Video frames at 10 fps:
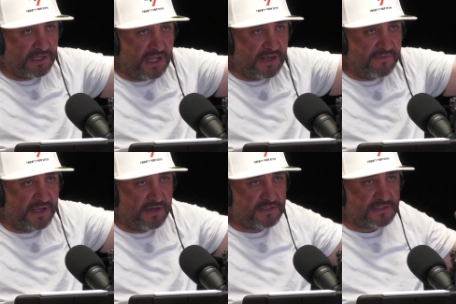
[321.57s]

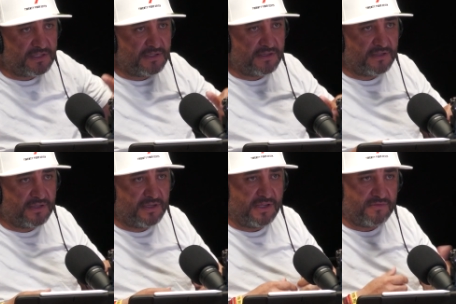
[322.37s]
elevators,
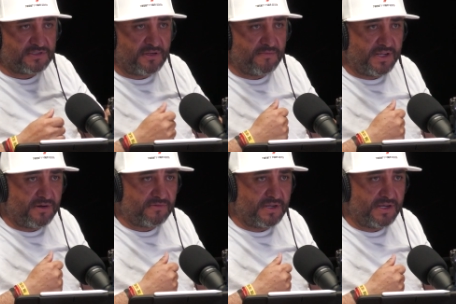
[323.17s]
it was somebody
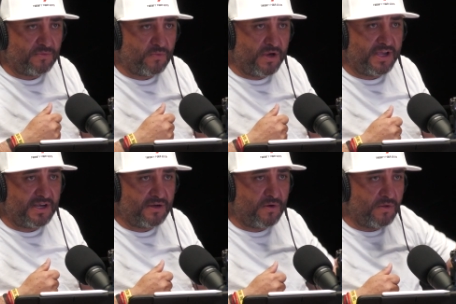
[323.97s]
already
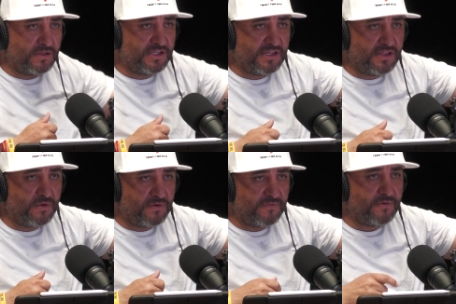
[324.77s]
waiting, holding the
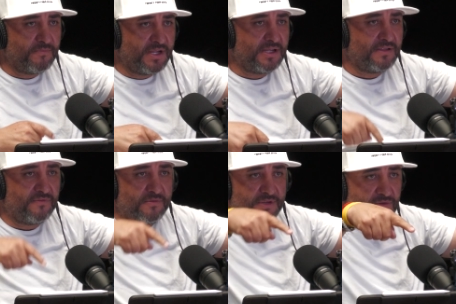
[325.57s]
door for me
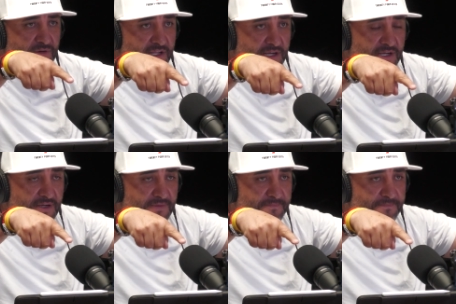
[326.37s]
me to get in.